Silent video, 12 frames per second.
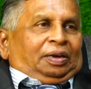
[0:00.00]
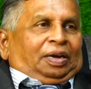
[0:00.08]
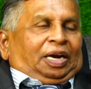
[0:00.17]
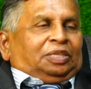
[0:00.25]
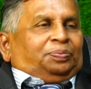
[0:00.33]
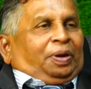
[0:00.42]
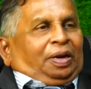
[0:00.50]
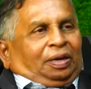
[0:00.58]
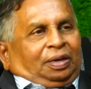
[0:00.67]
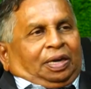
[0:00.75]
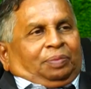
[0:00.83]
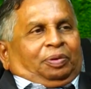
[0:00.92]
as per
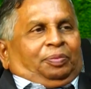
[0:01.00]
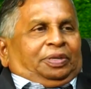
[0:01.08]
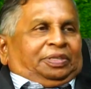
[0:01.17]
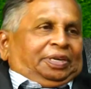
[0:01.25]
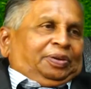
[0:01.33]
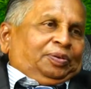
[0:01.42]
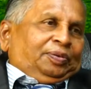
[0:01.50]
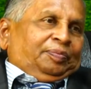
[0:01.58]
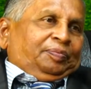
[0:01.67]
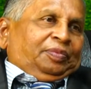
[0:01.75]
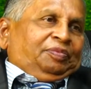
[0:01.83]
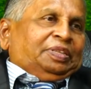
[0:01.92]
repayment schedule,
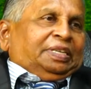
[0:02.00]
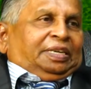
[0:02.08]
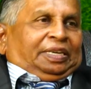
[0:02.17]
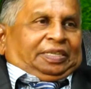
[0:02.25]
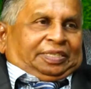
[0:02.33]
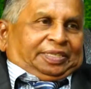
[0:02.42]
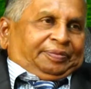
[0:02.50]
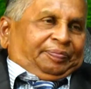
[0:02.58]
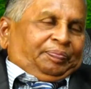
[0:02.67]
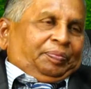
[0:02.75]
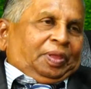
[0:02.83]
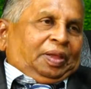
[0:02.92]
with interest.
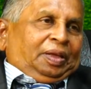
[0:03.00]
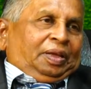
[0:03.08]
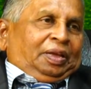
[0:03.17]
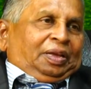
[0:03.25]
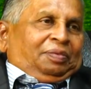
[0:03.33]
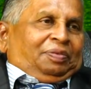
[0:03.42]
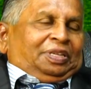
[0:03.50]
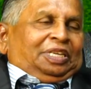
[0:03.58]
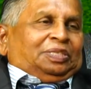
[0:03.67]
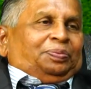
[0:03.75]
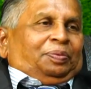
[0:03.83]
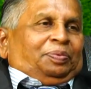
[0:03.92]
For
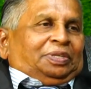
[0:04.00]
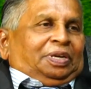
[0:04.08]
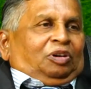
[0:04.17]
this purpose, the